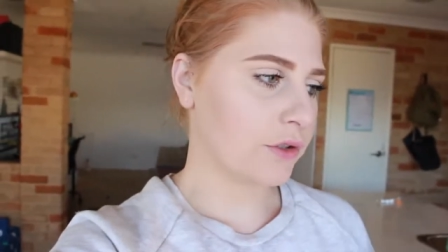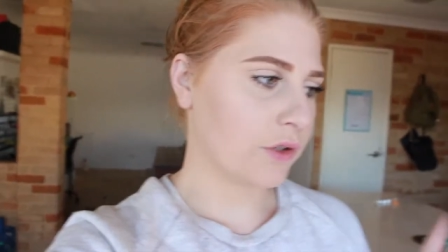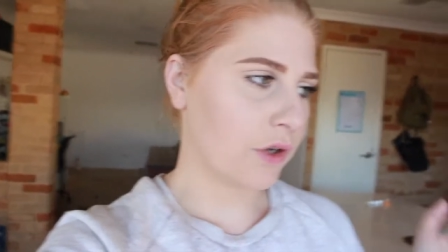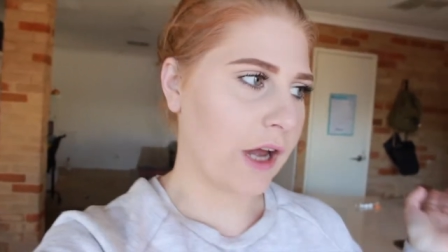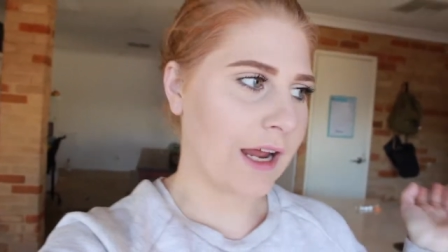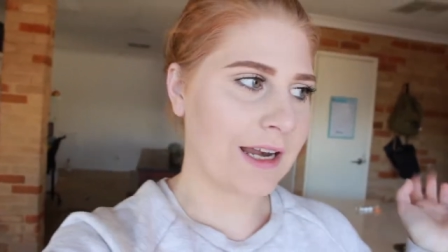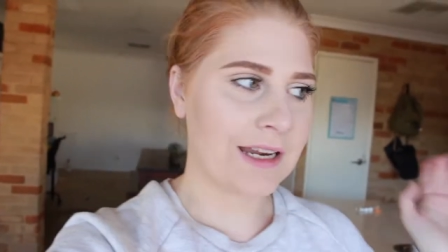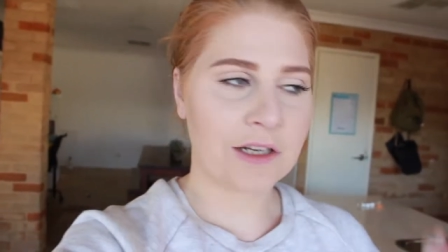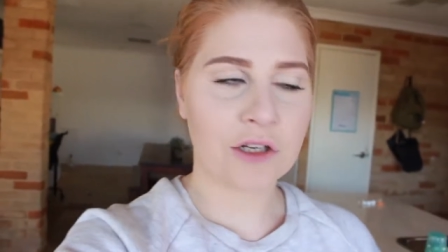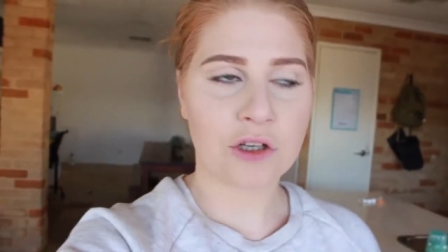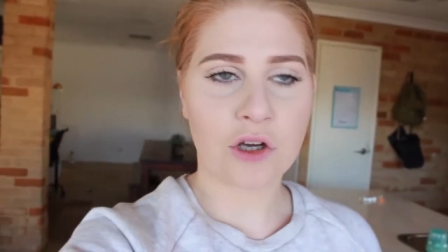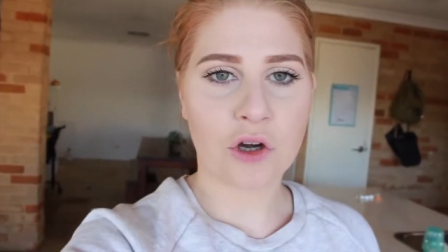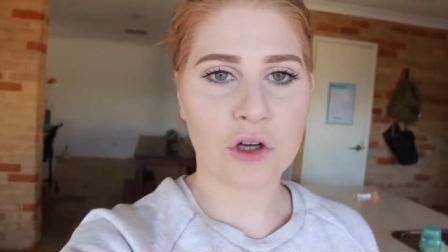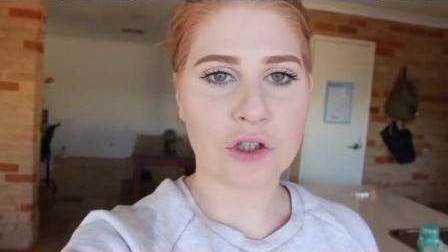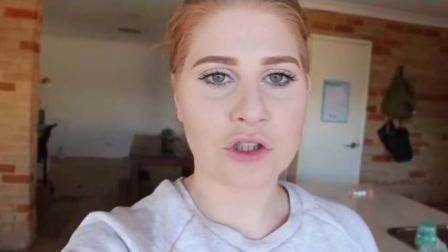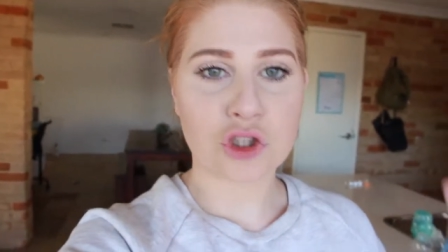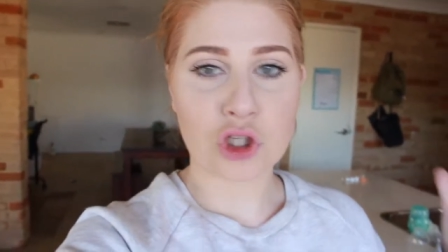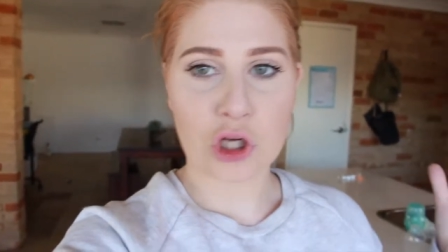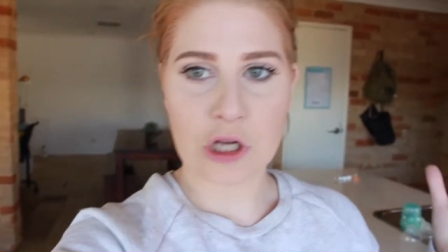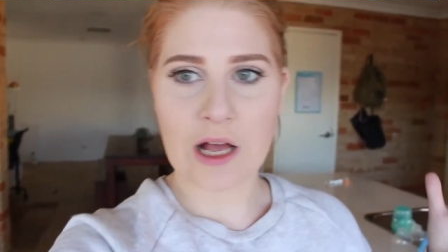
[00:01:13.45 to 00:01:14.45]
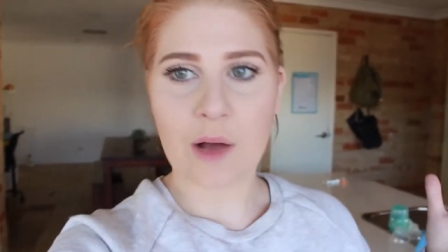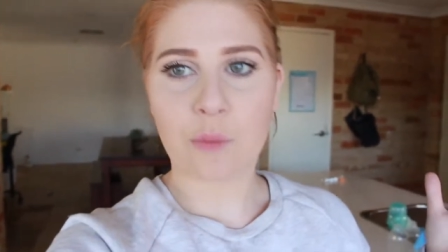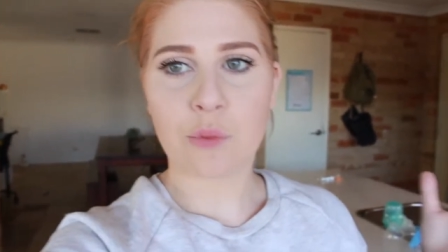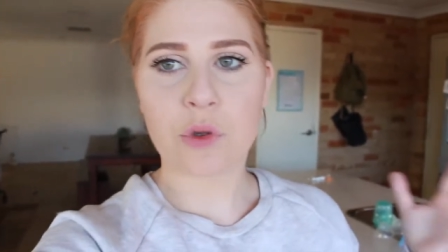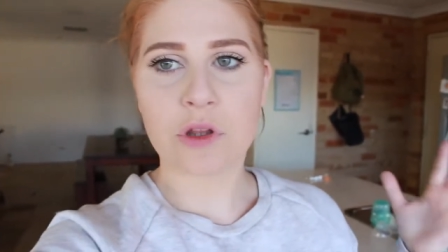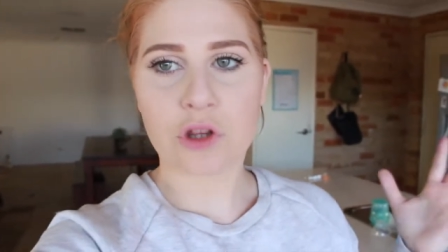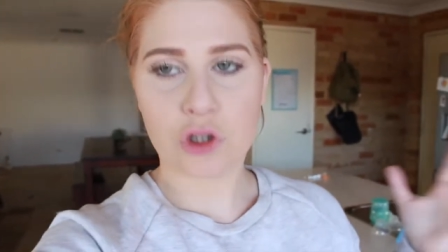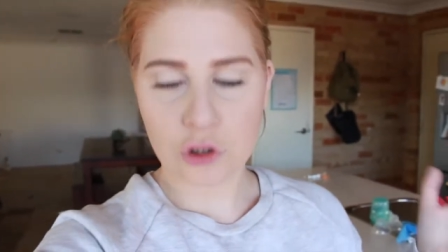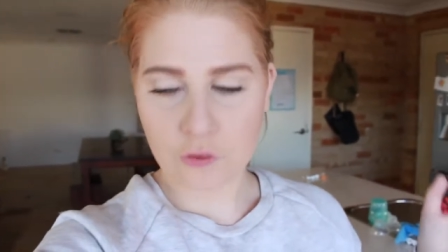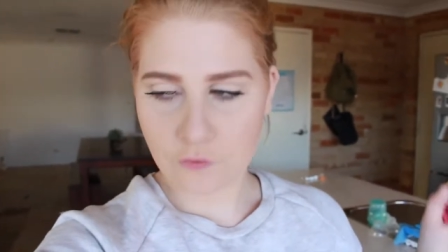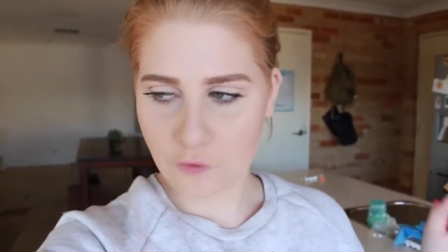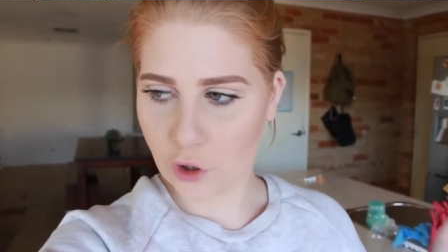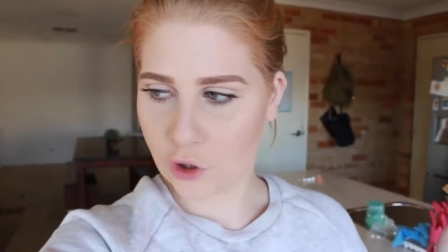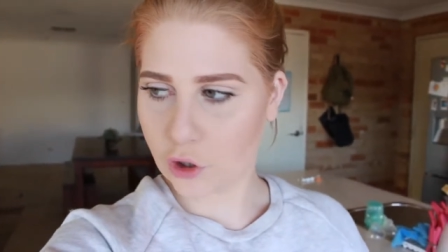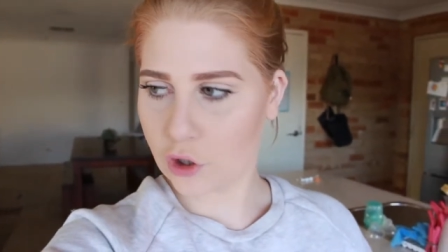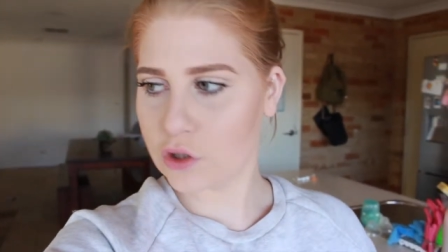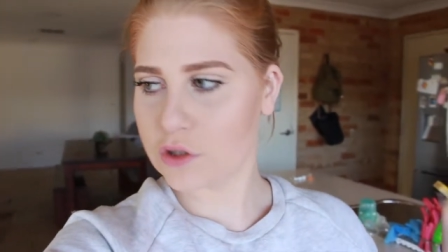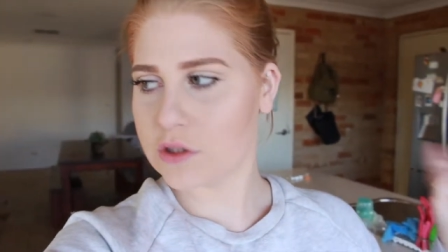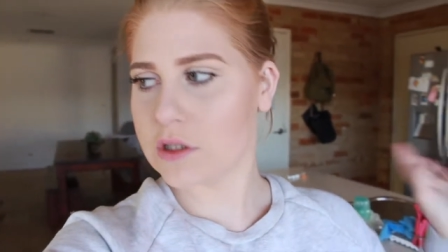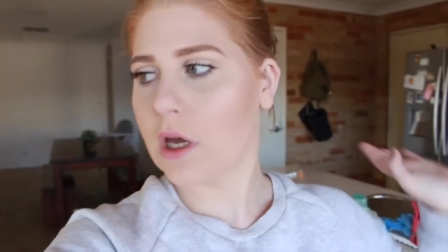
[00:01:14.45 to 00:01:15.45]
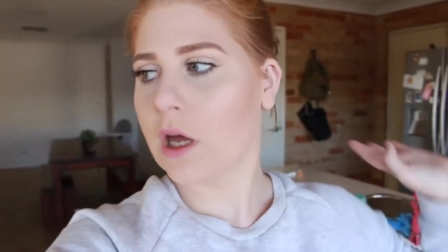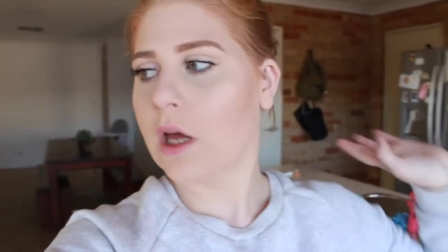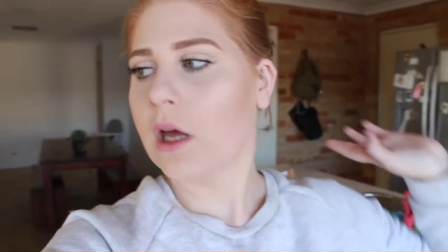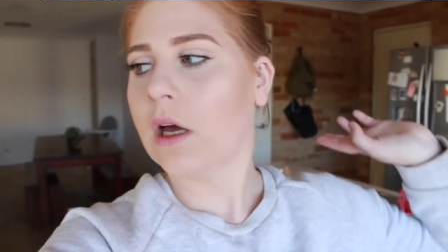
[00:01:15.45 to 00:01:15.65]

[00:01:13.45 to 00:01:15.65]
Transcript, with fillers: So I need to go stock up with new photos.